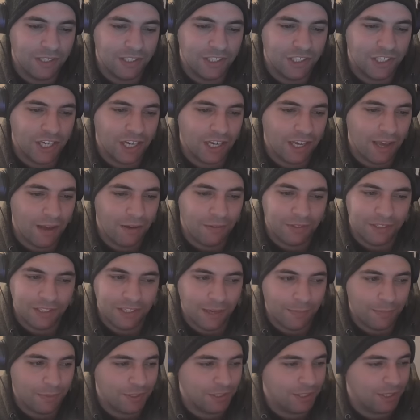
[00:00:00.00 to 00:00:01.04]
Let's check out
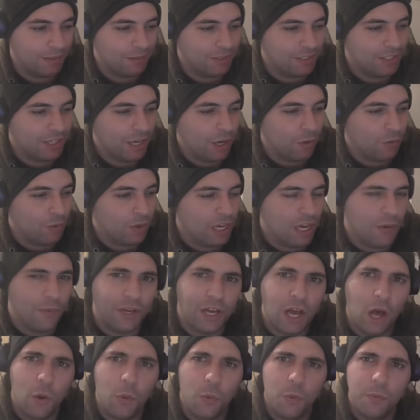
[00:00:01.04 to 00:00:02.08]
the episode. So, here
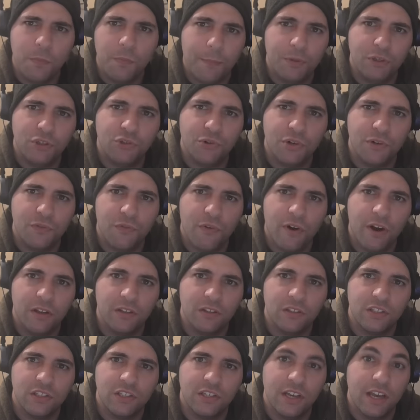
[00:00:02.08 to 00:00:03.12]
we go. Happy Tree
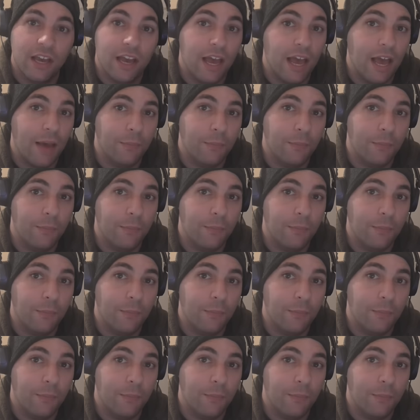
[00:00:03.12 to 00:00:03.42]
Friends.